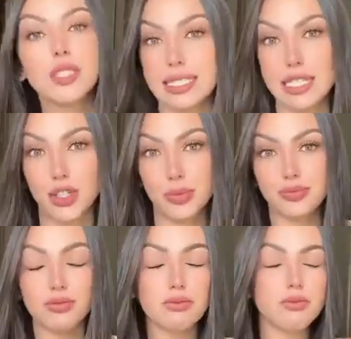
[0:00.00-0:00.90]
in danger.
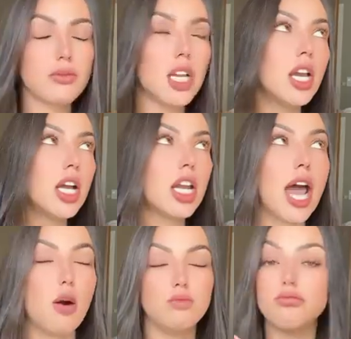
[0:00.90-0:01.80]

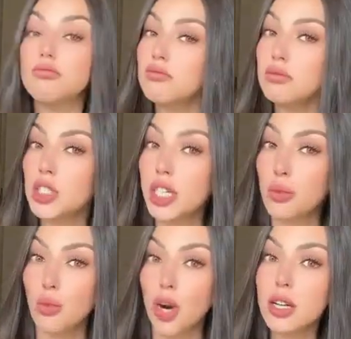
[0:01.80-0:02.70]
Now, did
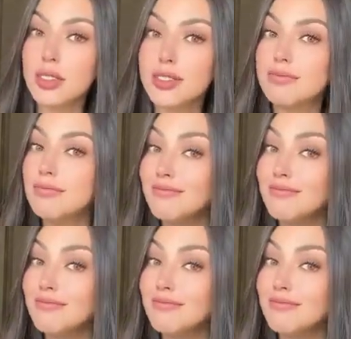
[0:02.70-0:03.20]
it work?